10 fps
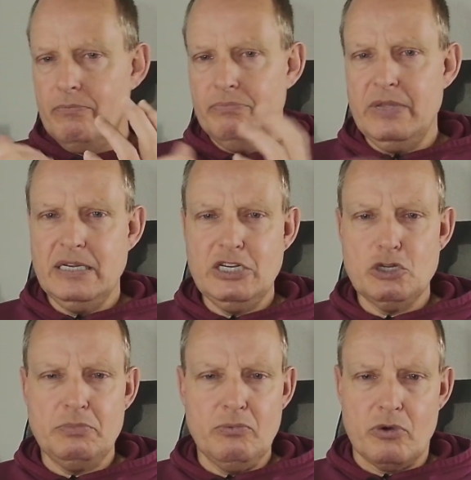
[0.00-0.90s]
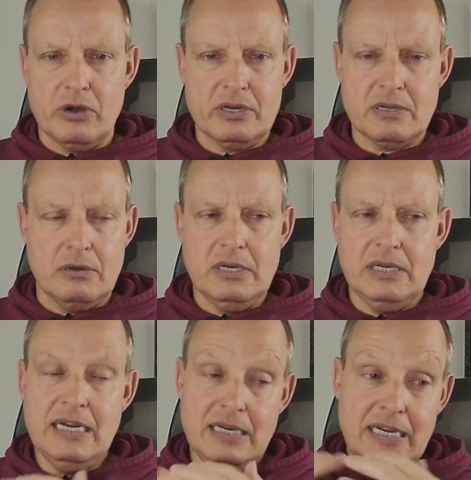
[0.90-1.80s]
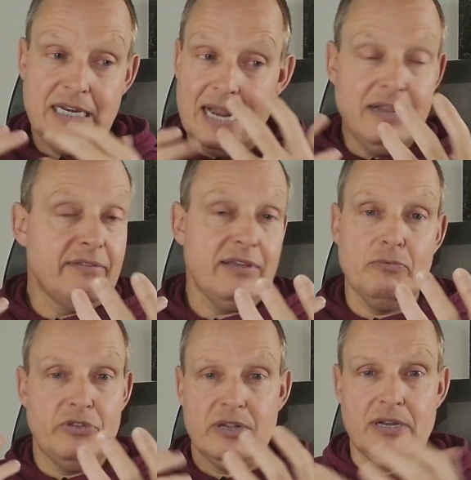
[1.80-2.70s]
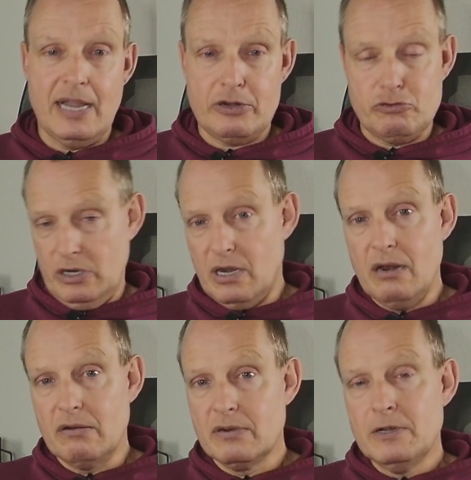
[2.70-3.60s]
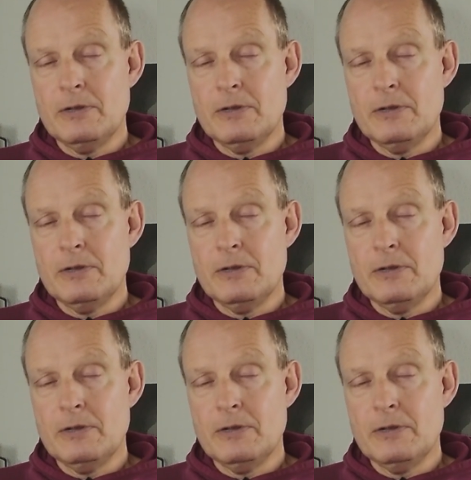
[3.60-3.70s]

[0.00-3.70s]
need to be worked or need anything with an electric collar.